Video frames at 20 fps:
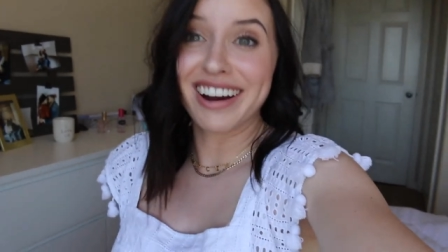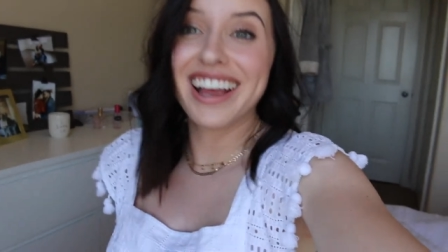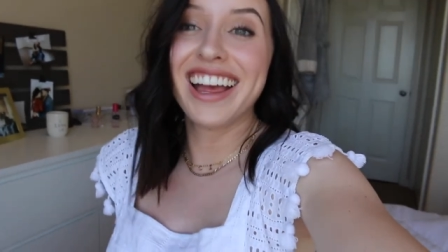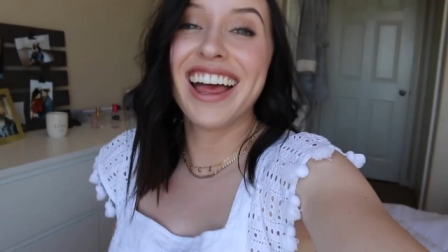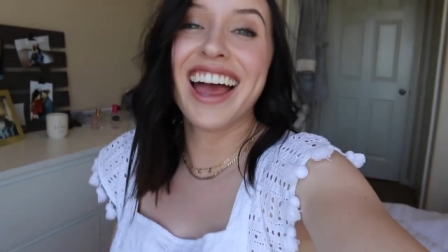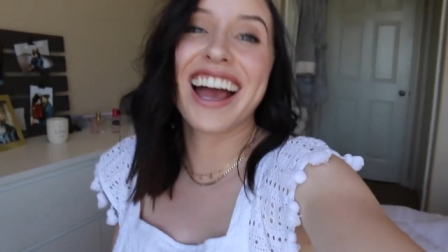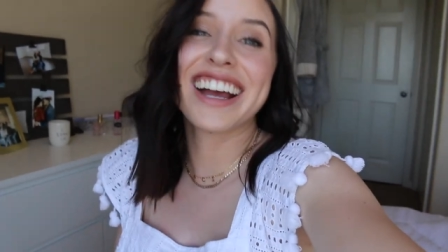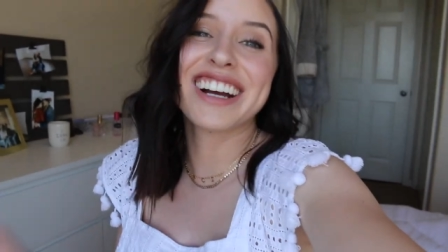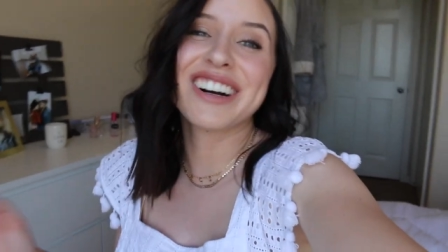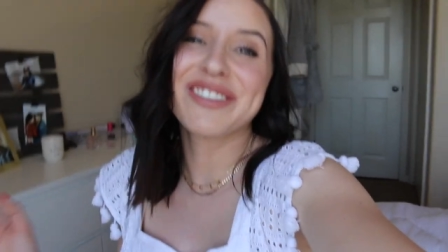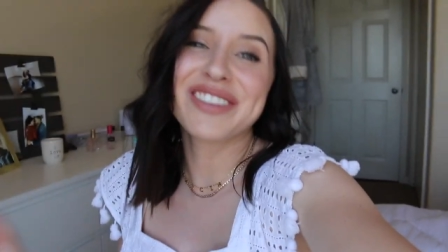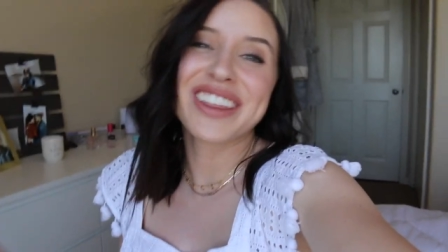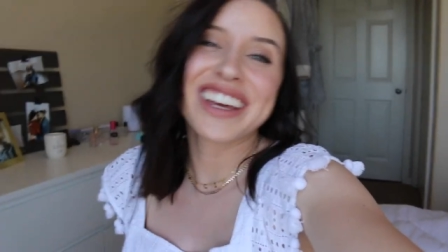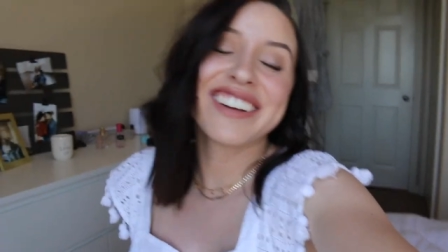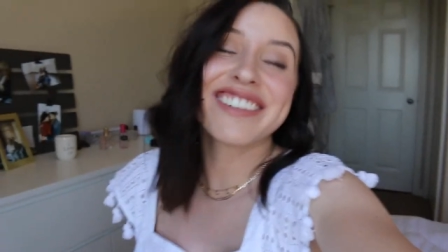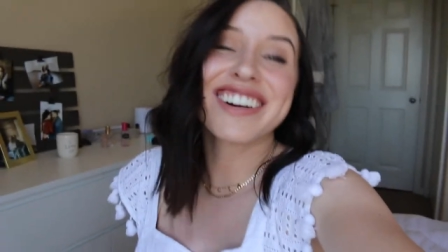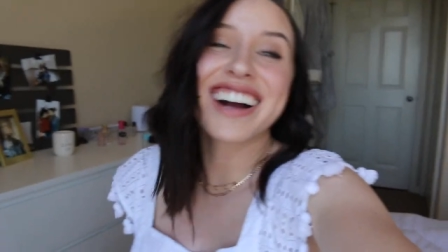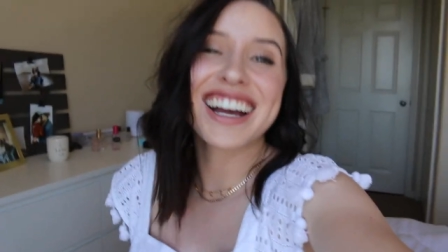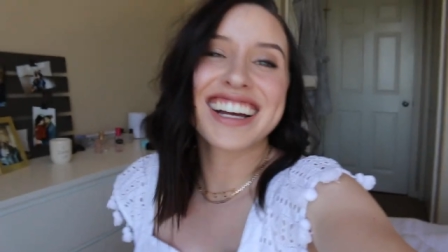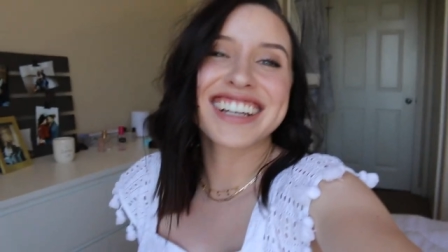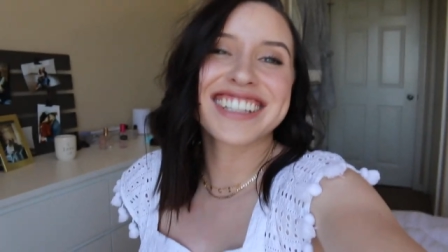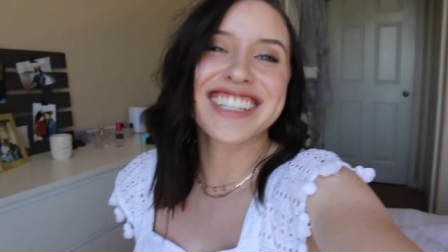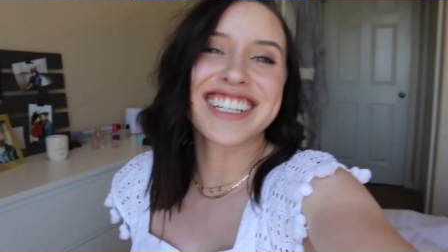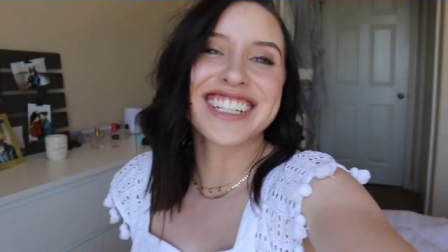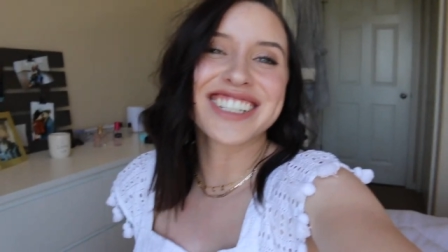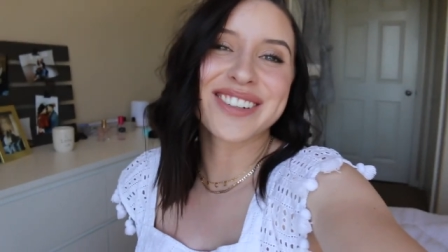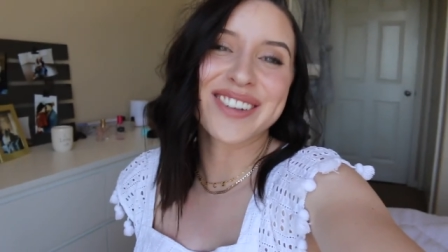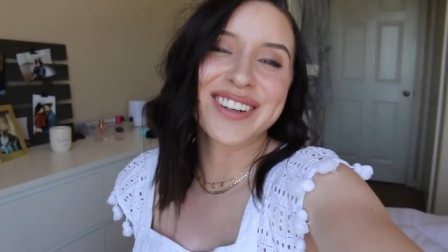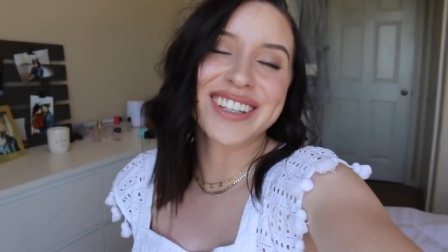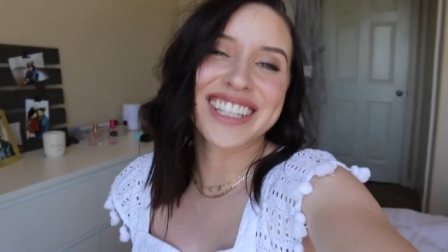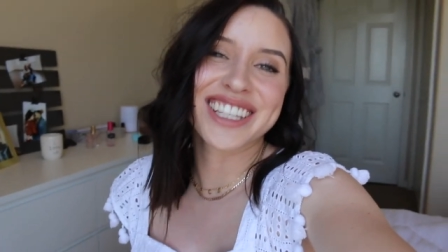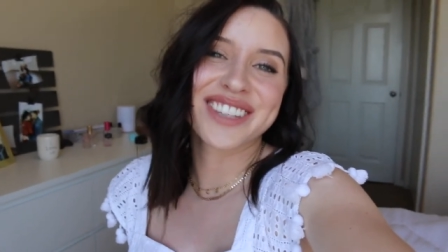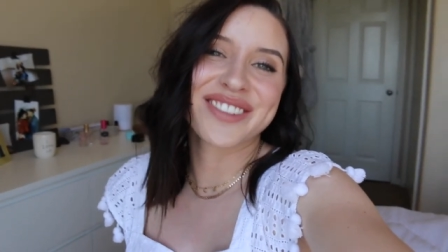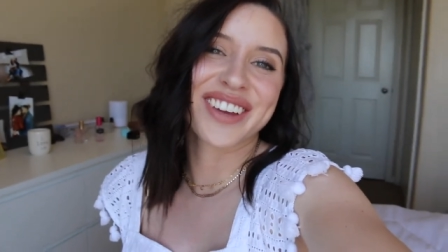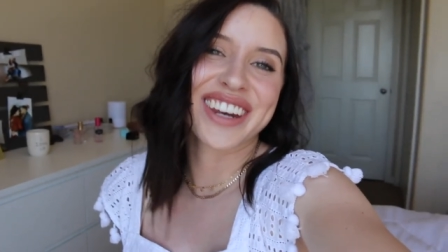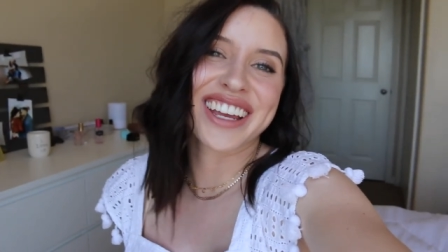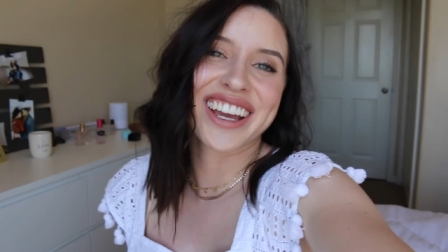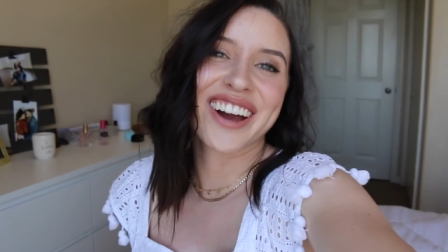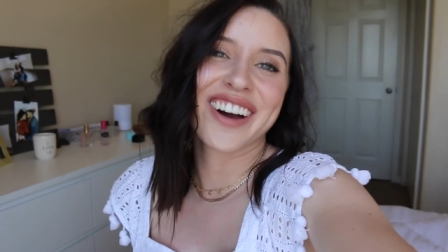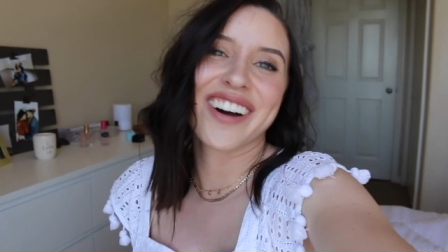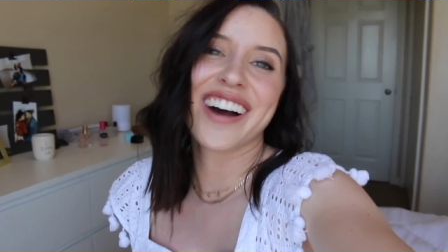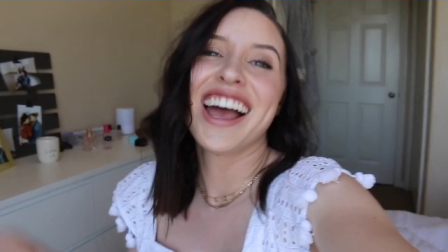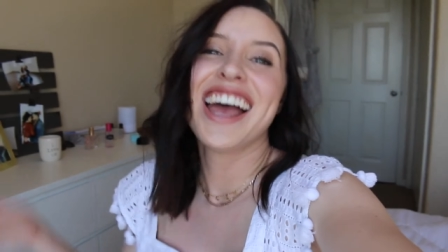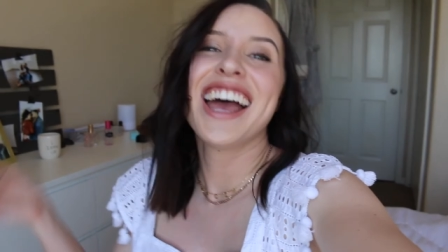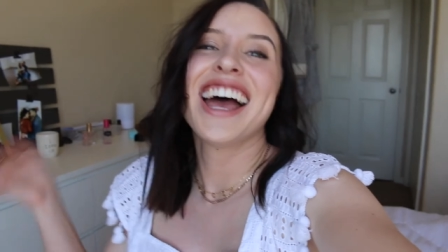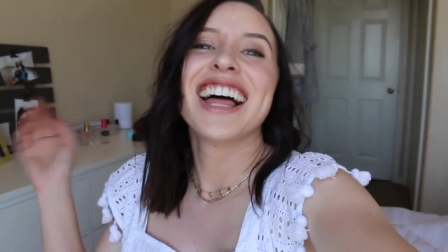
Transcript: I hope that you guys enjoyed this video.